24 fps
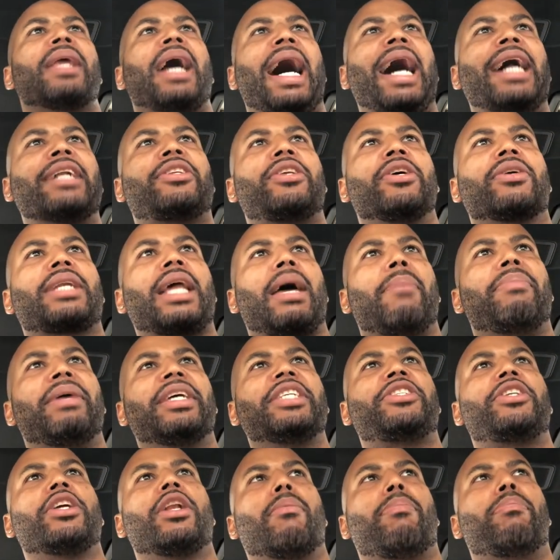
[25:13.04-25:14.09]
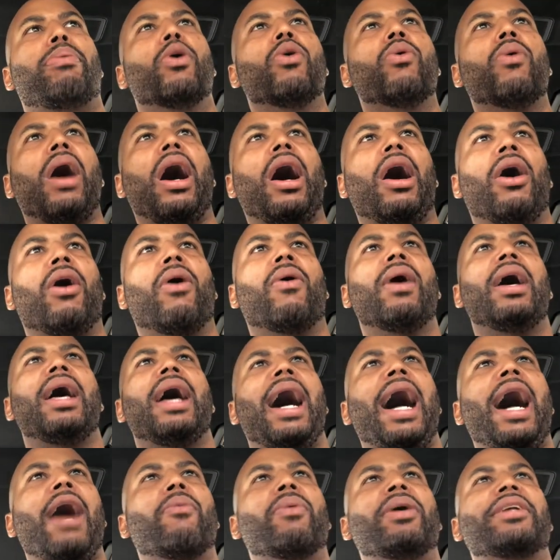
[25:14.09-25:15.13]
I took that bitch to the pool hall.
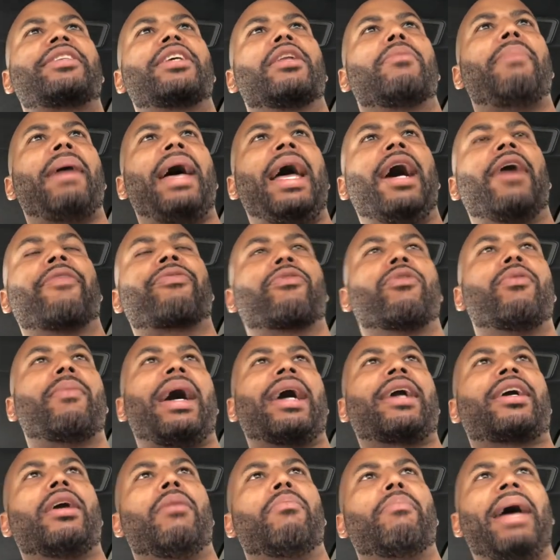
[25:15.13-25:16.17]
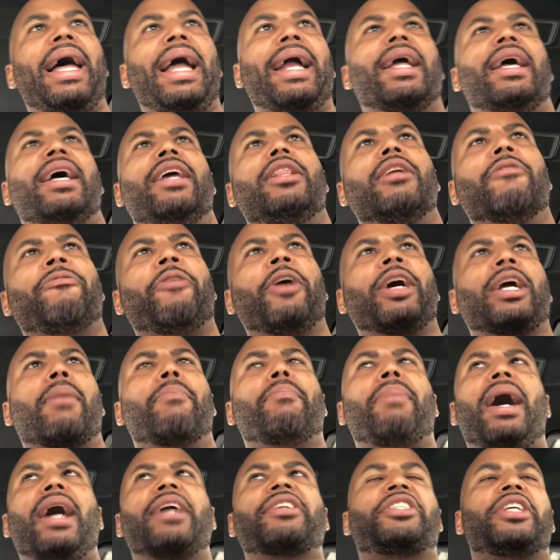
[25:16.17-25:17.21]
I went to the bathroom. I come back. The fucking
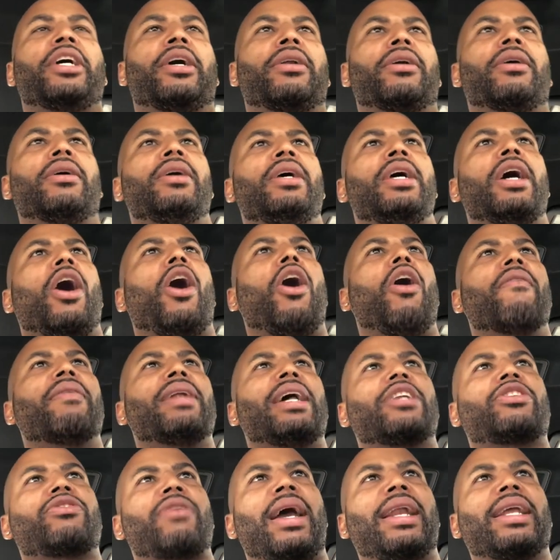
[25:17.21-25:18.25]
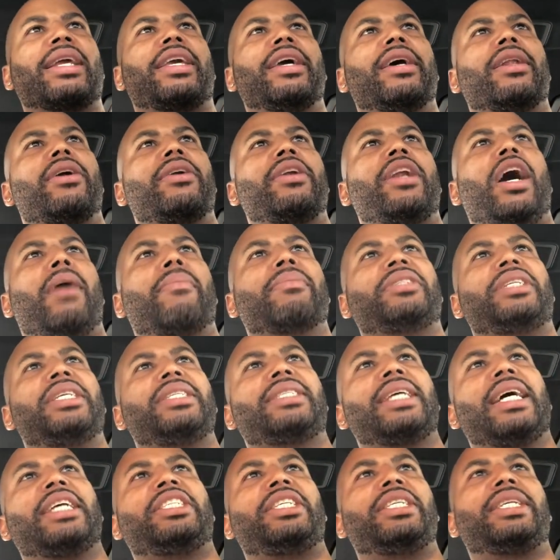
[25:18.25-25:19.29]
bartender over there trying to get her number. She
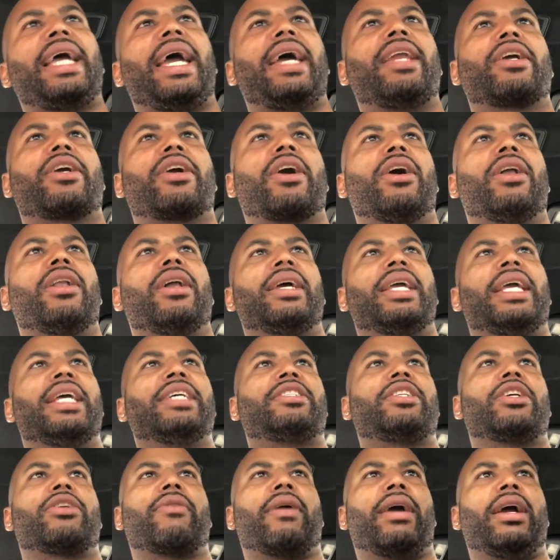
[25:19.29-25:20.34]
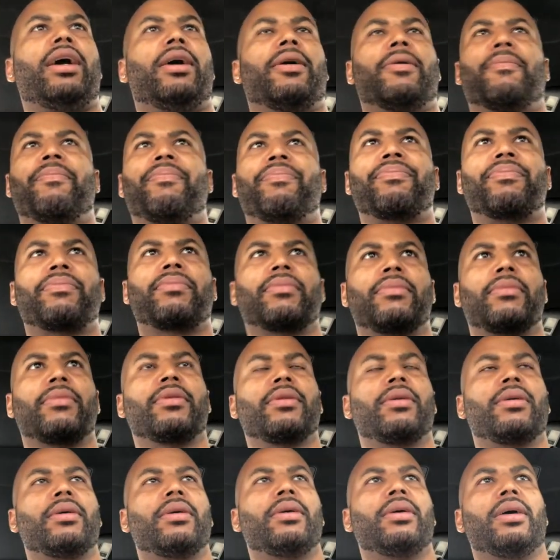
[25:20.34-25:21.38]
said she gave the girl her Instagram.
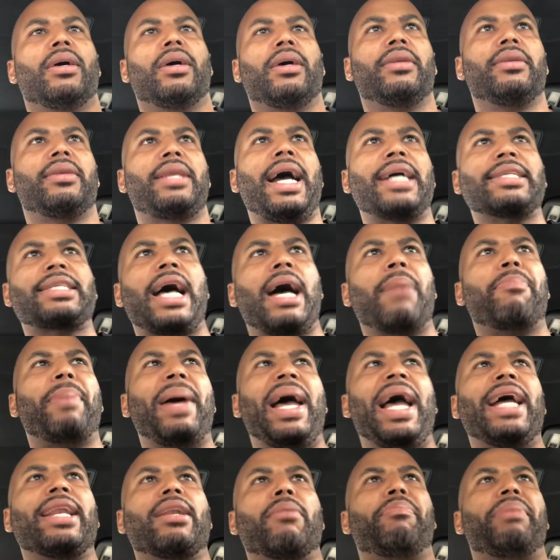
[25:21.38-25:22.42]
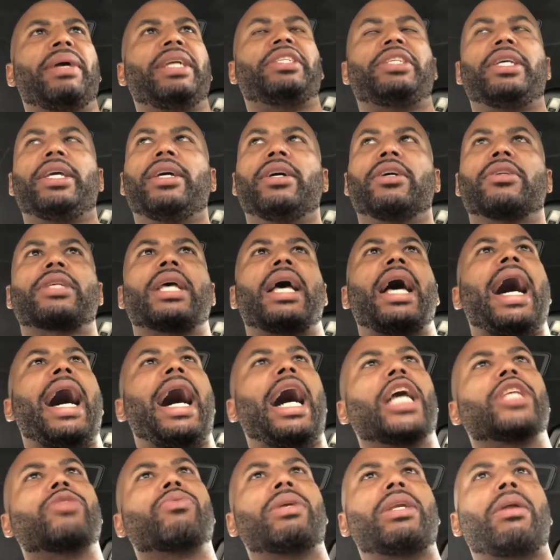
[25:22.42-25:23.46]
That's how bad the bitch is.
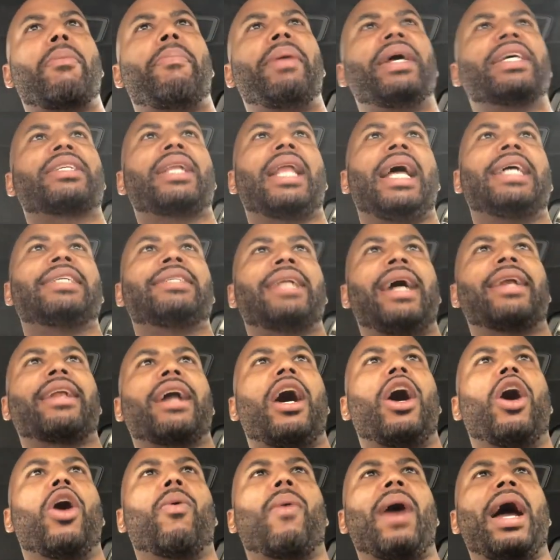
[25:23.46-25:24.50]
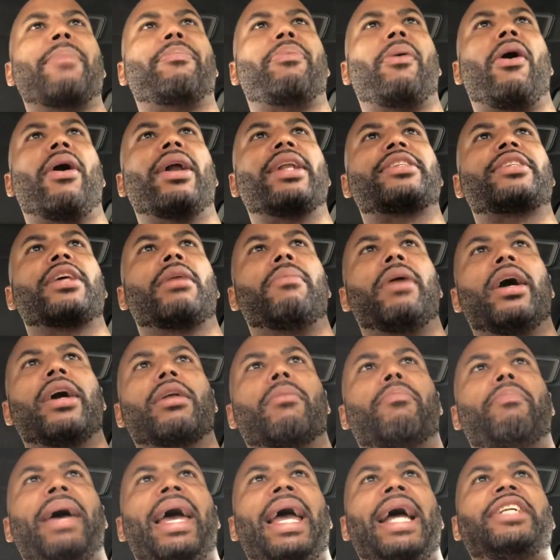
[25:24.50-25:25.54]
I was with the bitch last night at the all-white party. Some
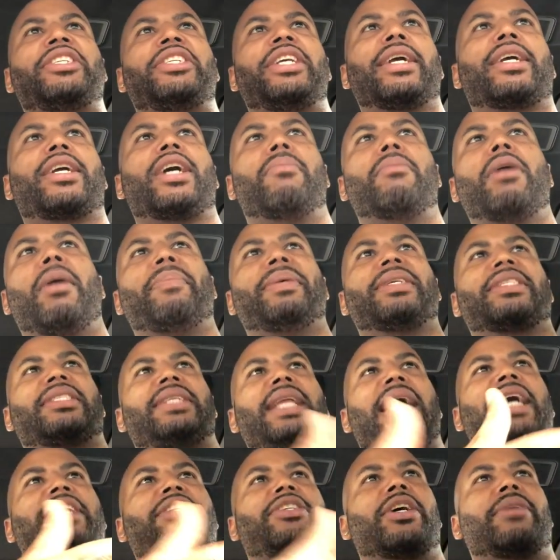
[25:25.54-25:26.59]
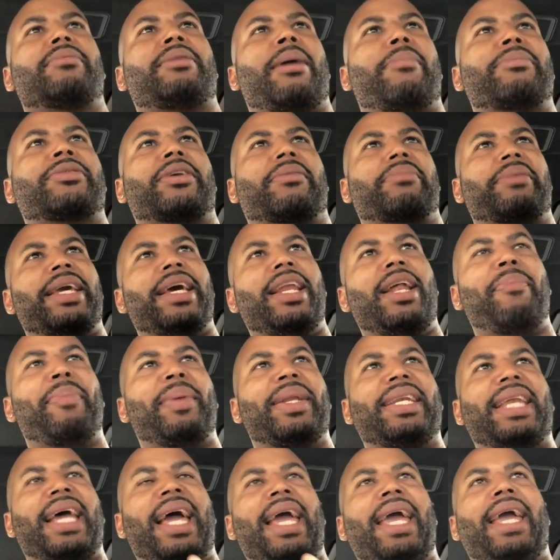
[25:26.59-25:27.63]
other bad chick come up and snatch you up, tell me something. Get up
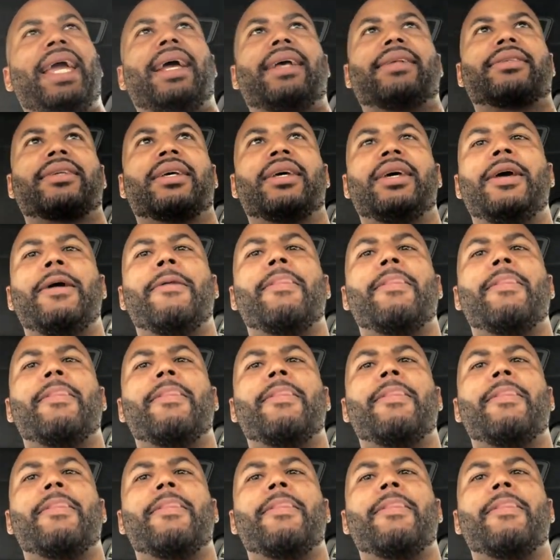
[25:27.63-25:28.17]
and dance.